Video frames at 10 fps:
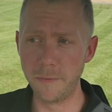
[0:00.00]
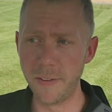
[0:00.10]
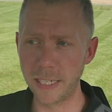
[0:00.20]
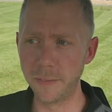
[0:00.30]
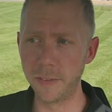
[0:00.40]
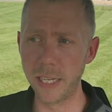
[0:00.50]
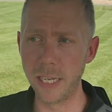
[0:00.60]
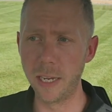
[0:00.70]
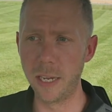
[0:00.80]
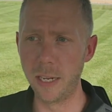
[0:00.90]

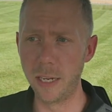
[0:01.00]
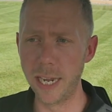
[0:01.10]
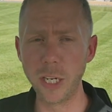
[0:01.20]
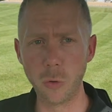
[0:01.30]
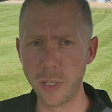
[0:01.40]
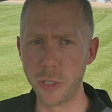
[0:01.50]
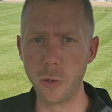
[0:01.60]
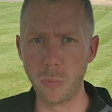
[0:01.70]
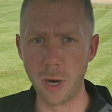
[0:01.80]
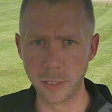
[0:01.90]
effectively increase
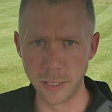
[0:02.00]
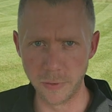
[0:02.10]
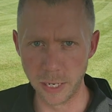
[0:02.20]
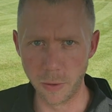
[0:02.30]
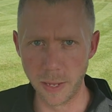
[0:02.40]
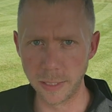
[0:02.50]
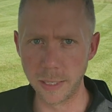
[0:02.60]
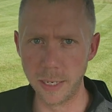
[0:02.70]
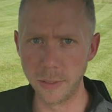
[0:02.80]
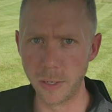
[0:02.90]
your productivity on that
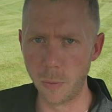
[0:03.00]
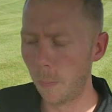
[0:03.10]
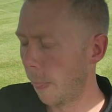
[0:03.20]
side. So